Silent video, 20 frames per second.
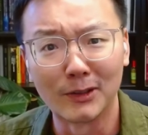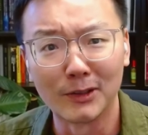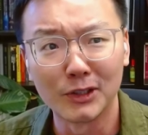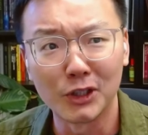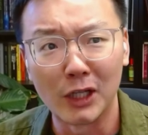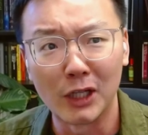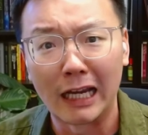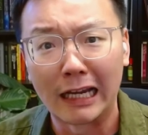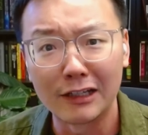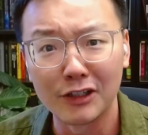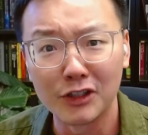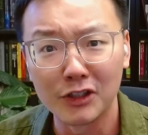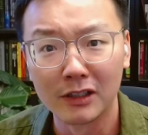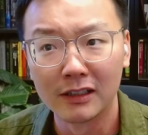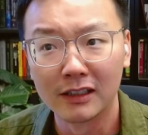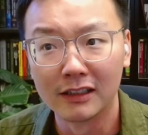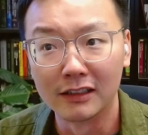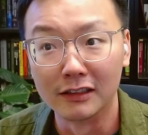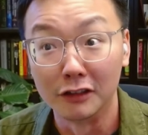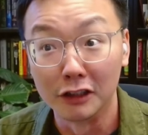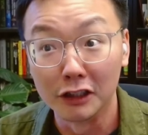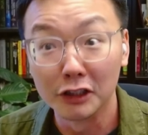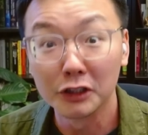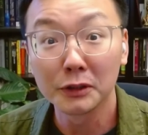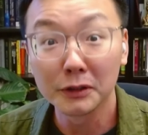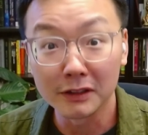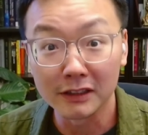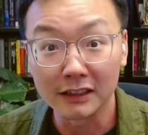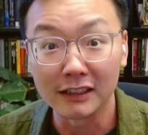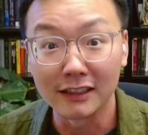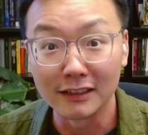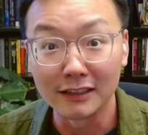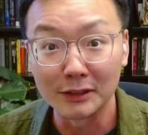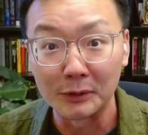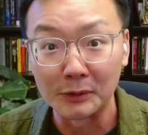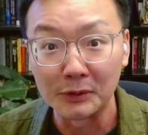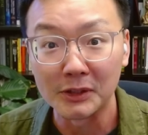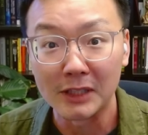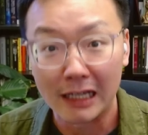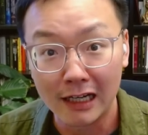change literally a
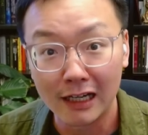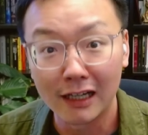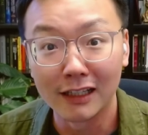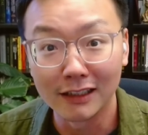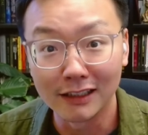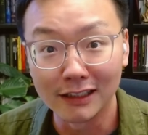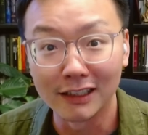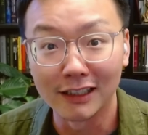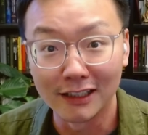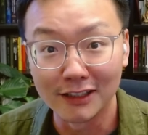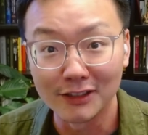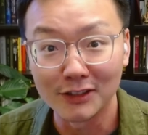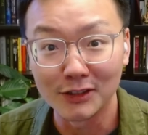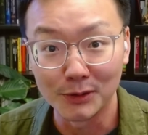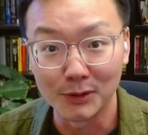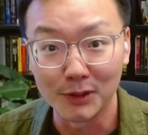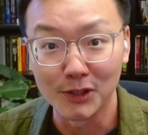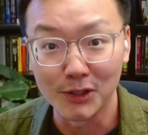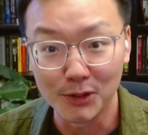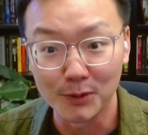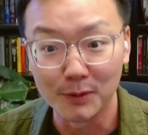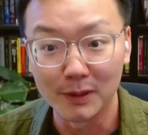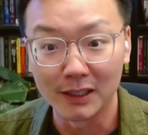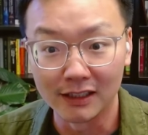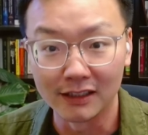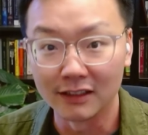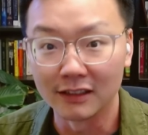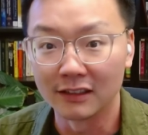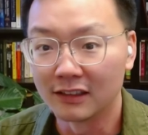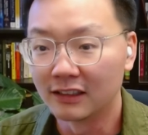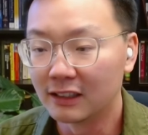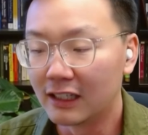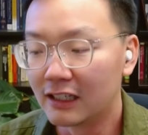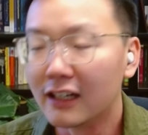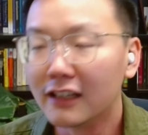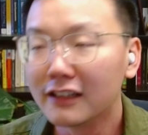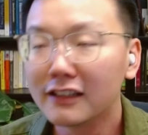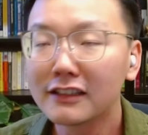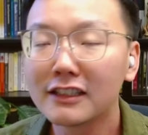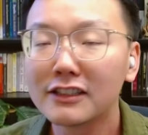society as you're doing it.
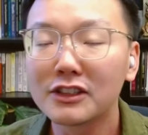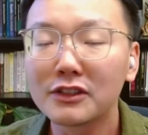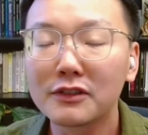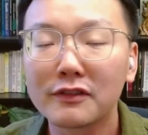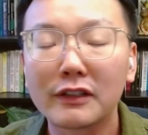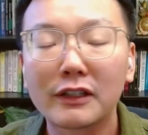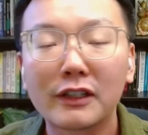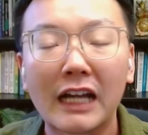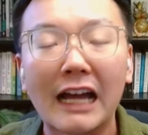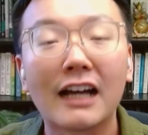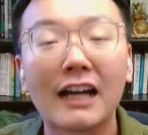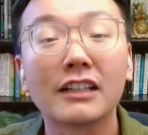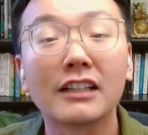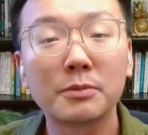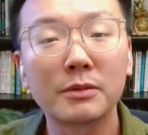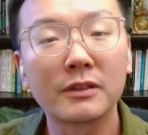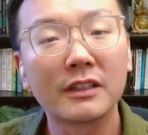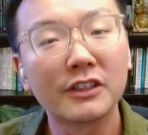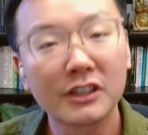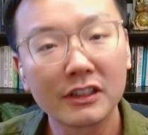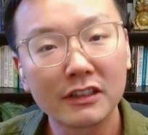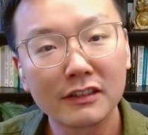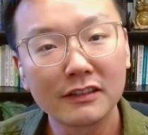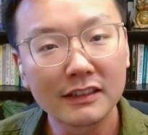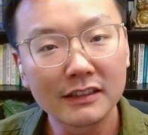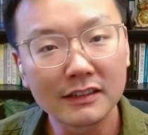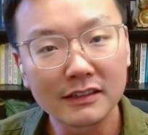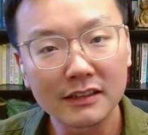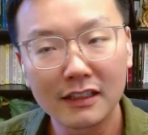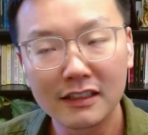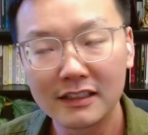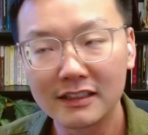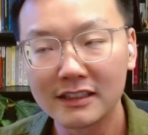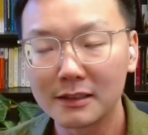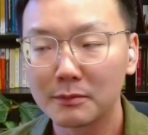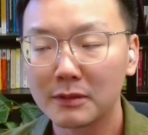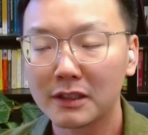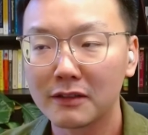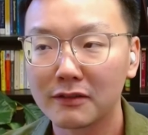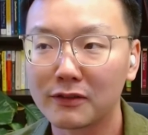I think these are very aspirational design in
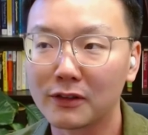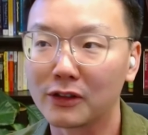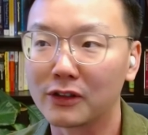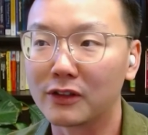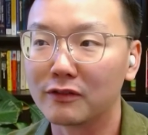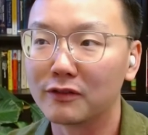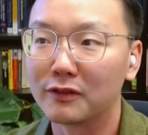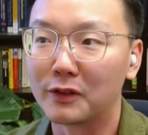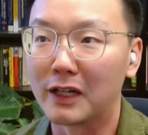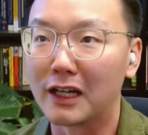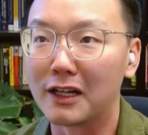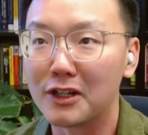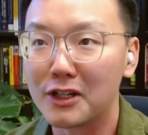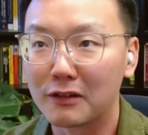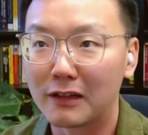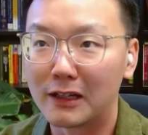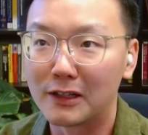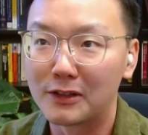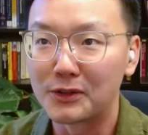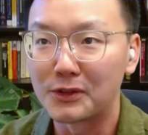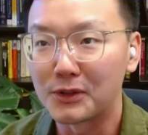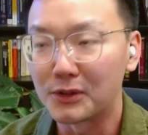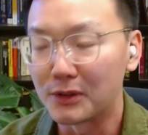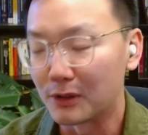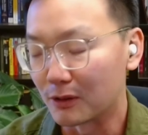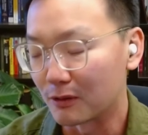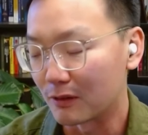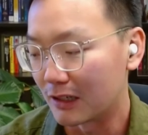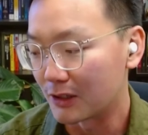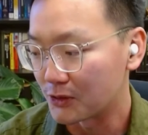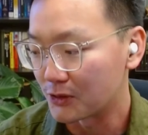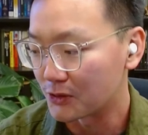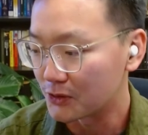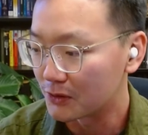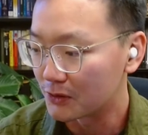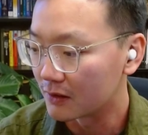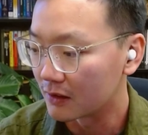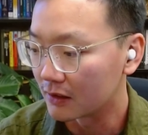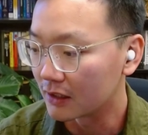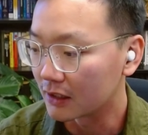some way for undergraduate students or graduate
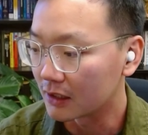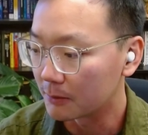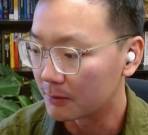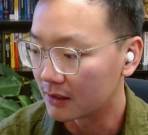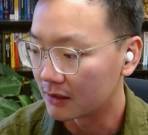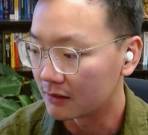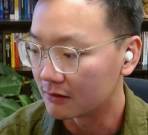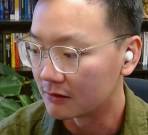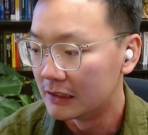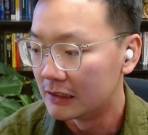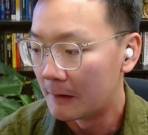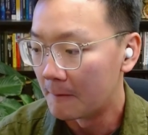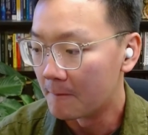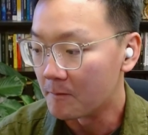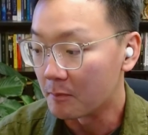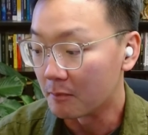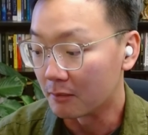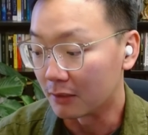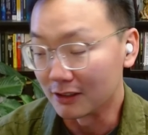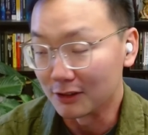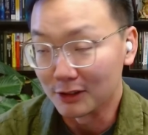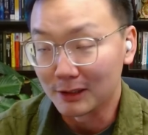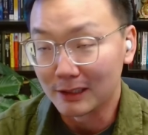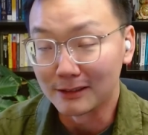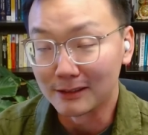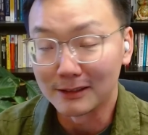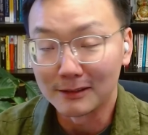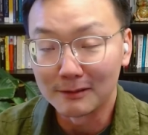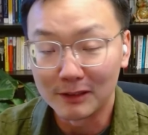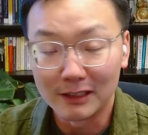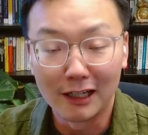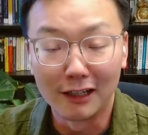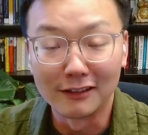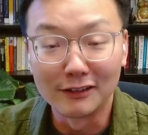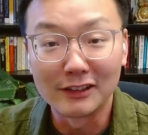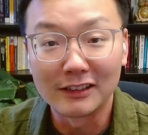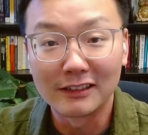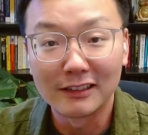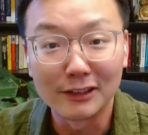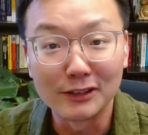students to think about, because
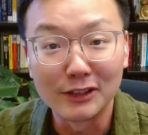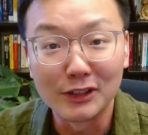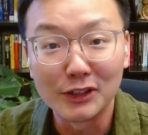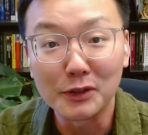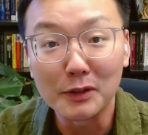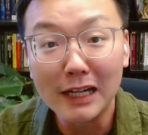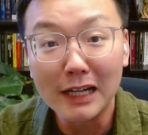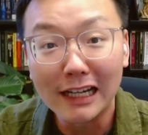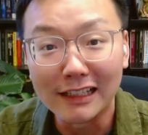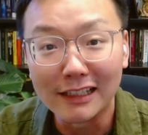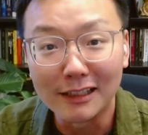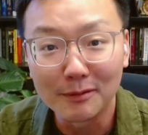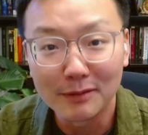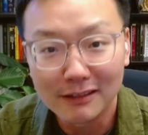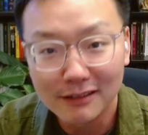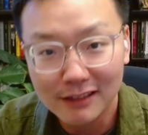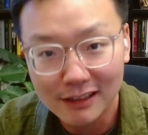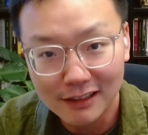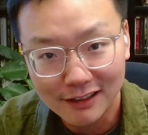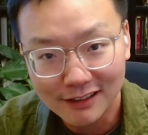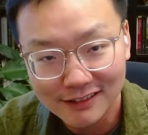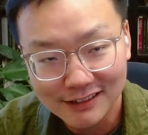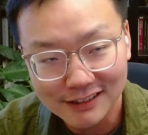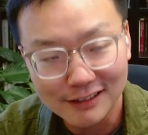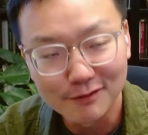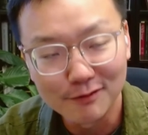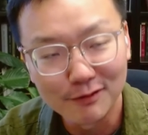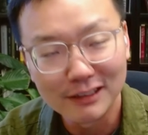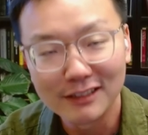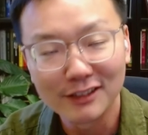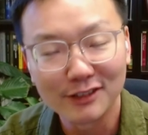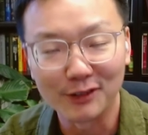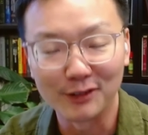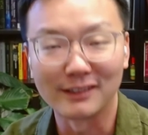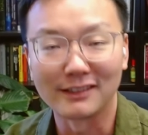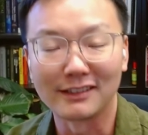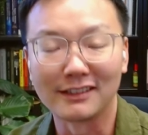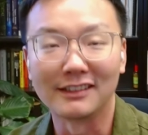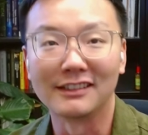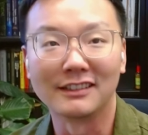constrained about costs and
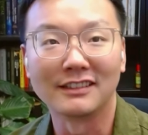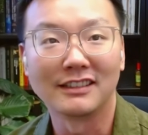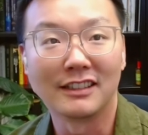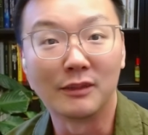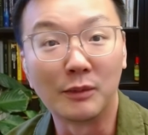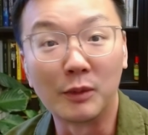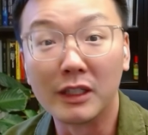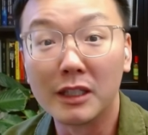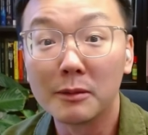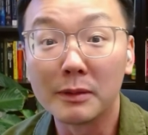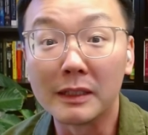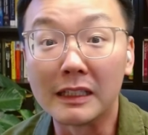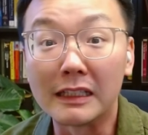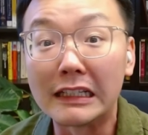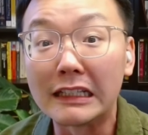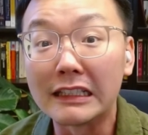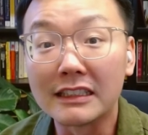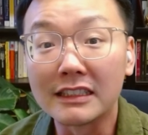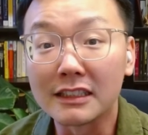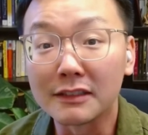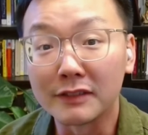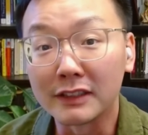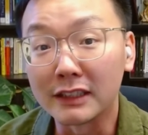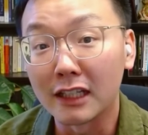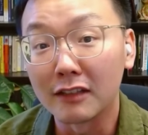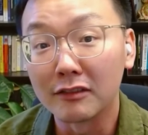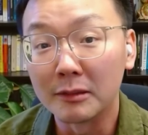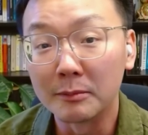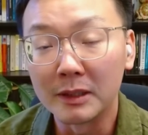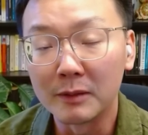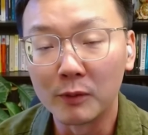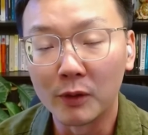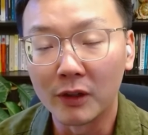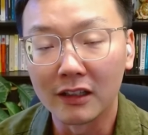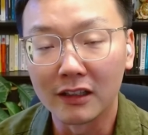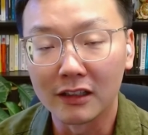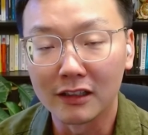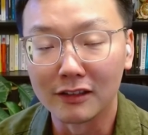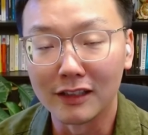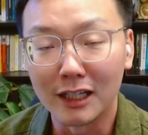resources. Wouldn't it be nice if a government
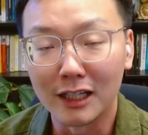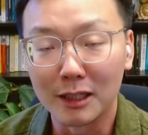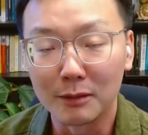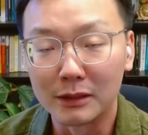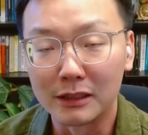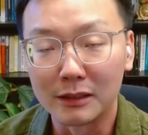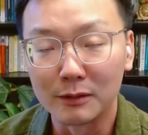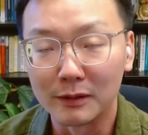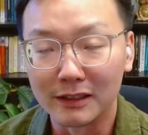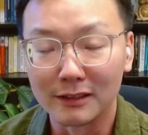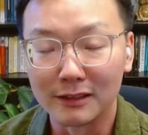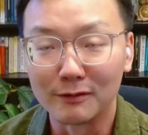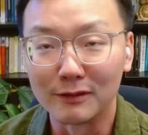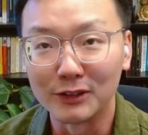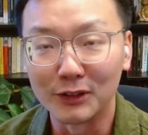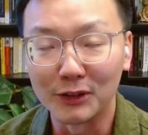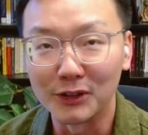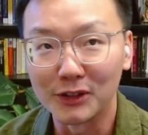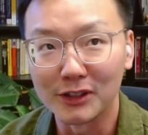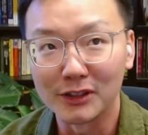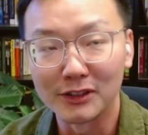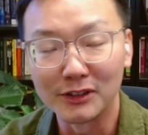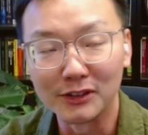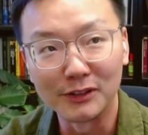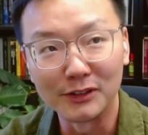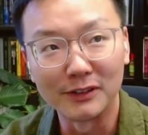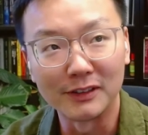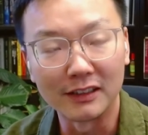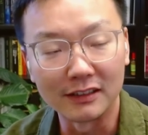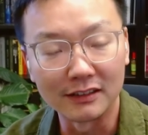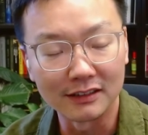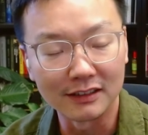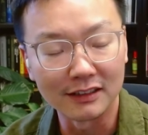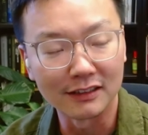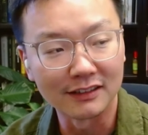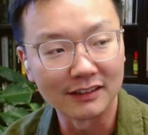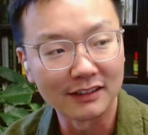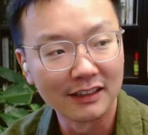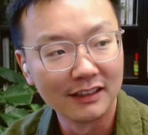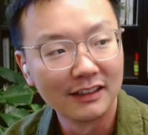wanted to collaborate with a researcher to do these
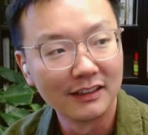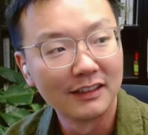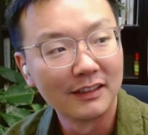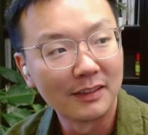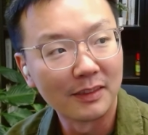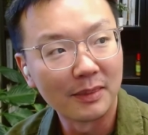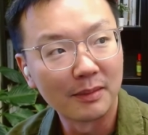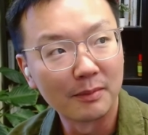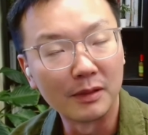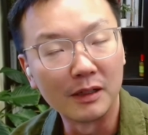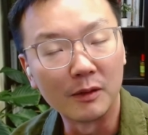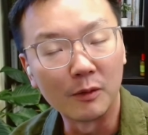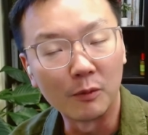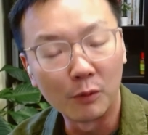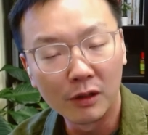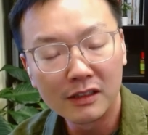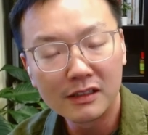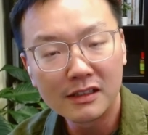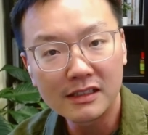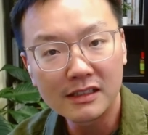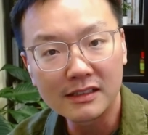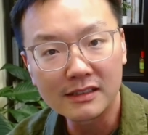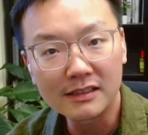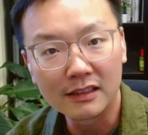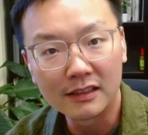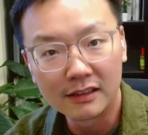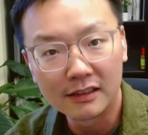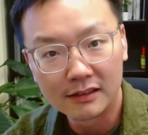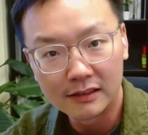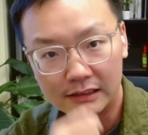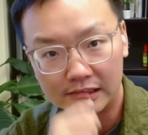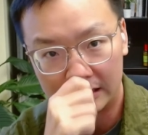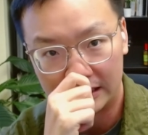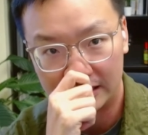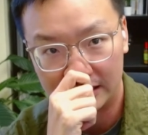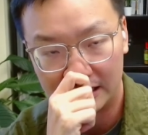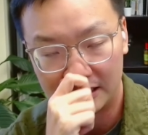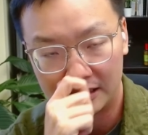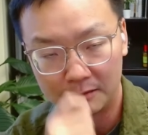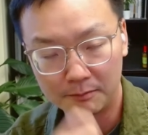things? But one design,
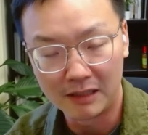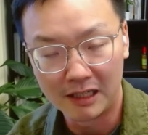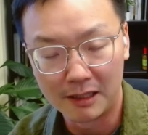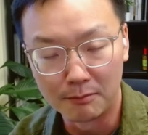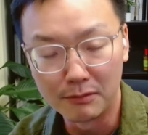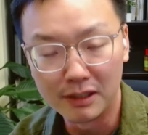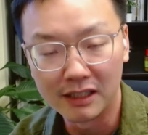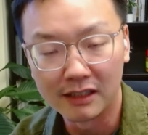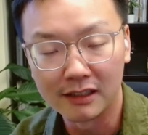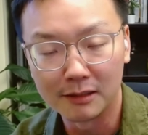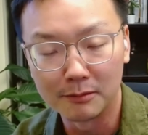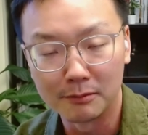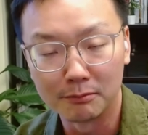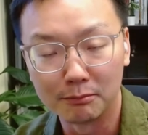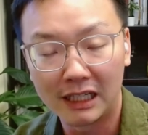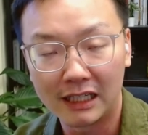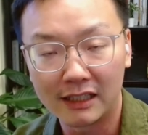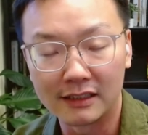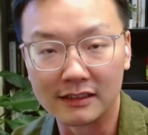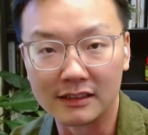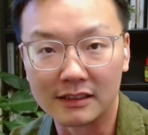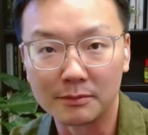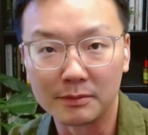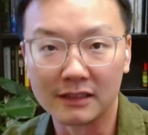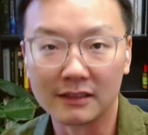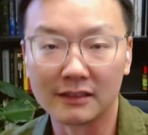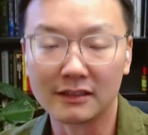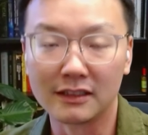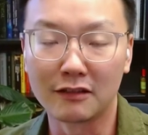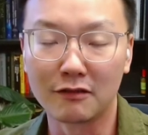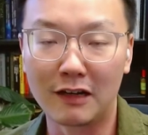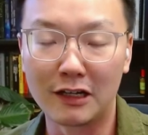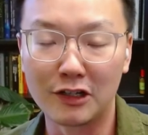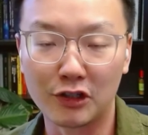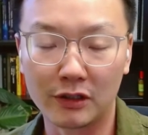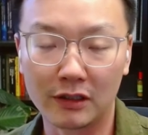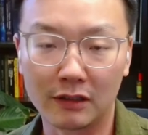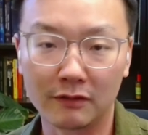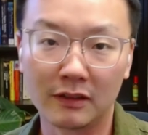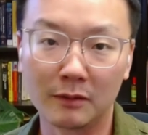and I admit that I'm biased because I
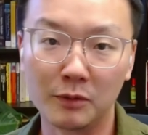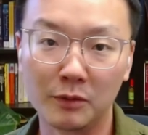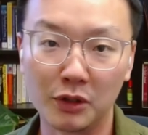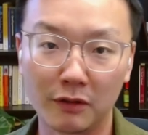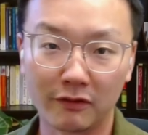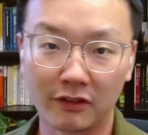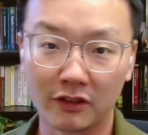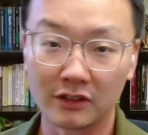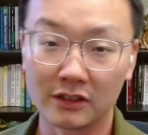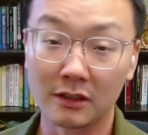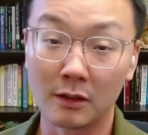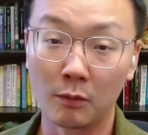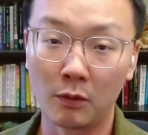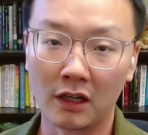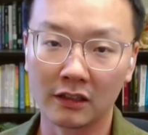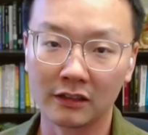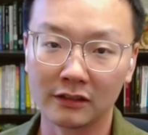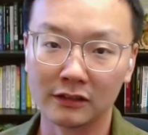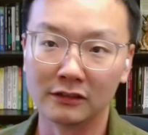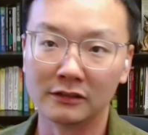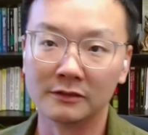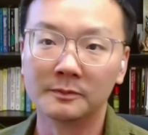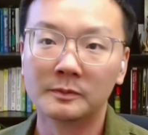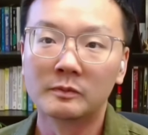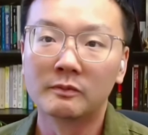graduated from University of Waterloo,